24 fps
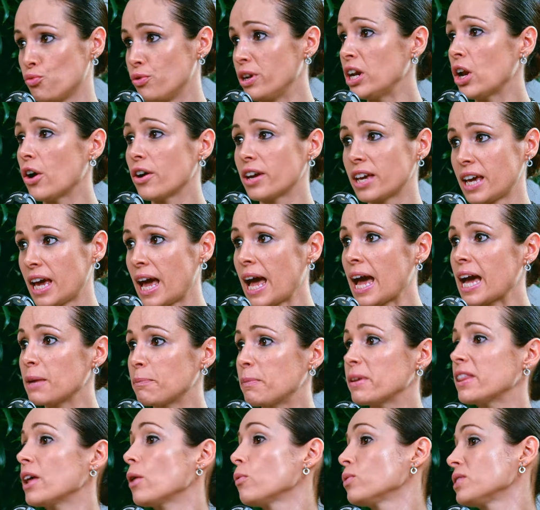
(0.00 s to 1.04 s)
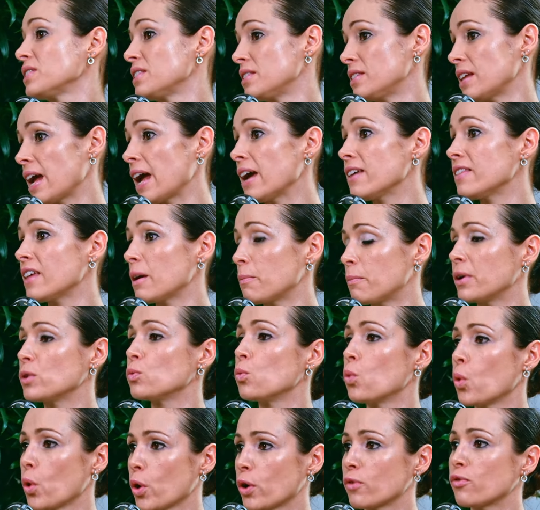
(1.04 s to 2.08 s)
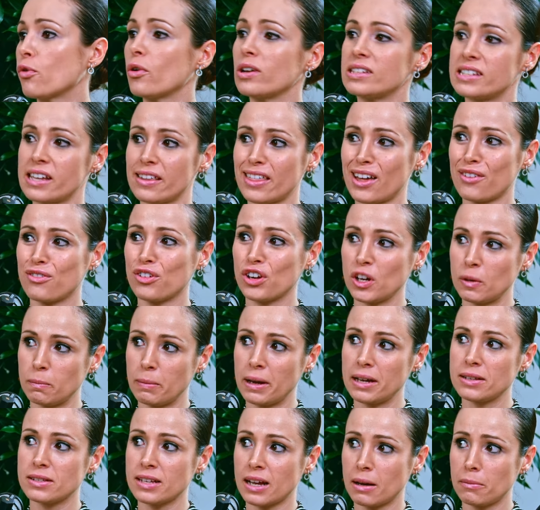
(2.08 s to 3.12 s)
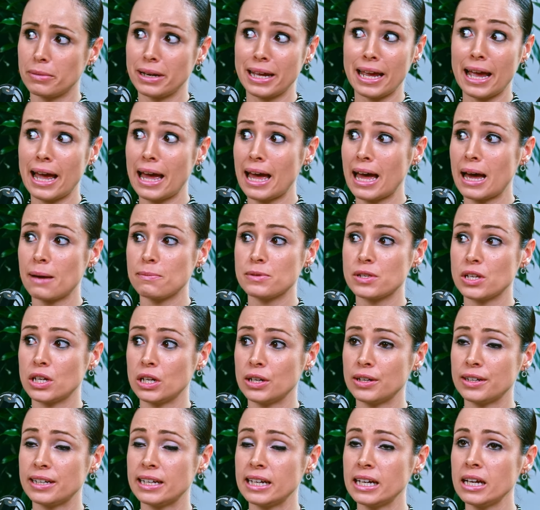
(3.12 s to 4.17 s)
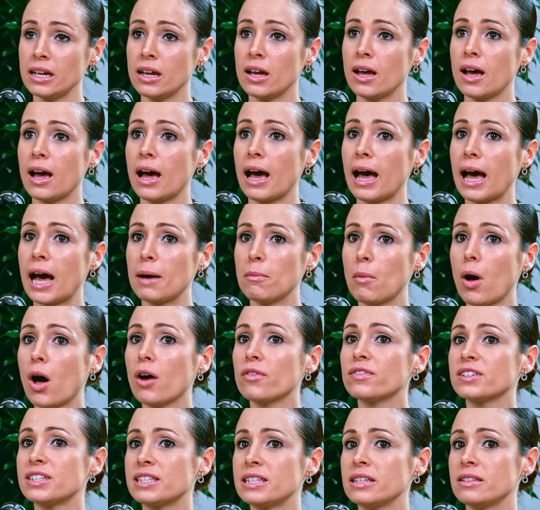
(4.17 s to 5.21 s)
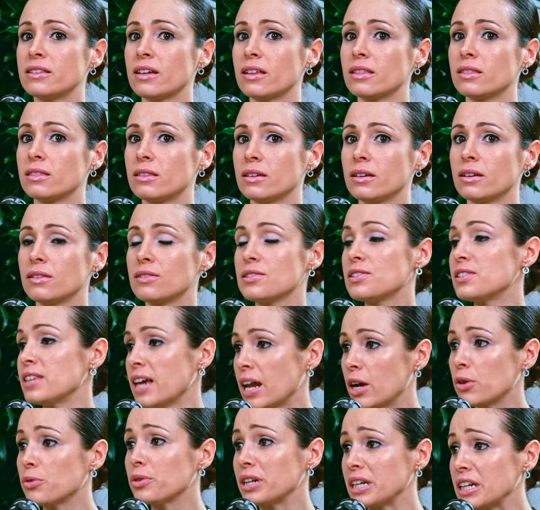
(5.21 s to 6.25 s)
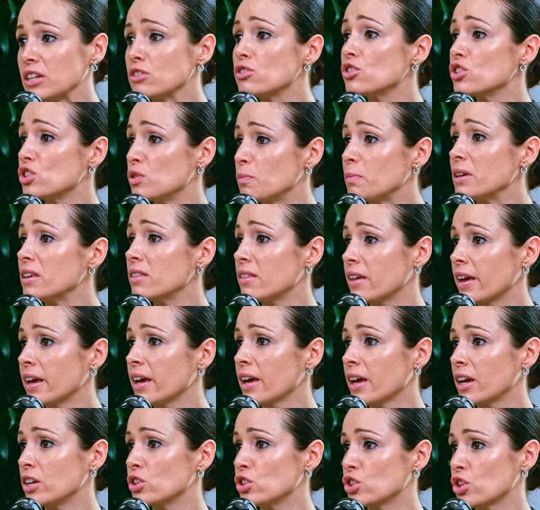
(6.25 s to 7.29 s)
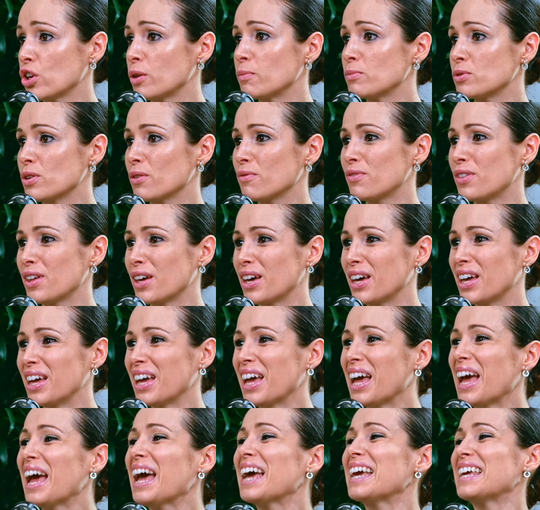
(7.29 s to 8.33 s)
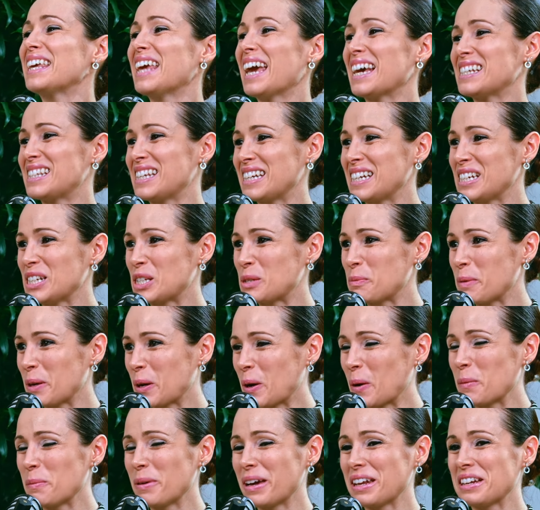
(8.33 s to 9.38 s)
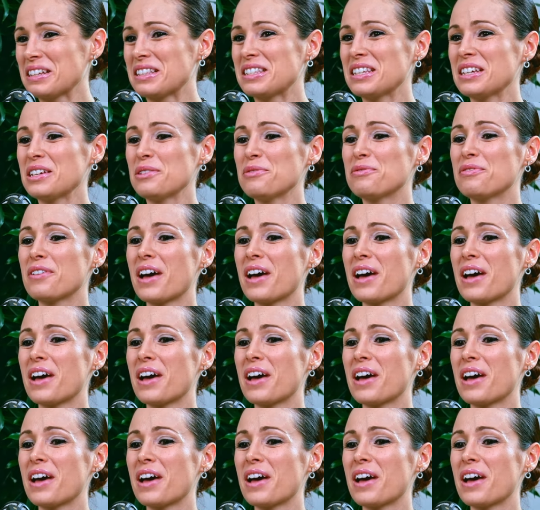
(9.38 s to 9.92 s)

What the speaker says: Relocate, but they would stay there but work for a South African-based company. Absolutely. Obviously, the salary needs to be there in terms of yes, it needs to be competitive.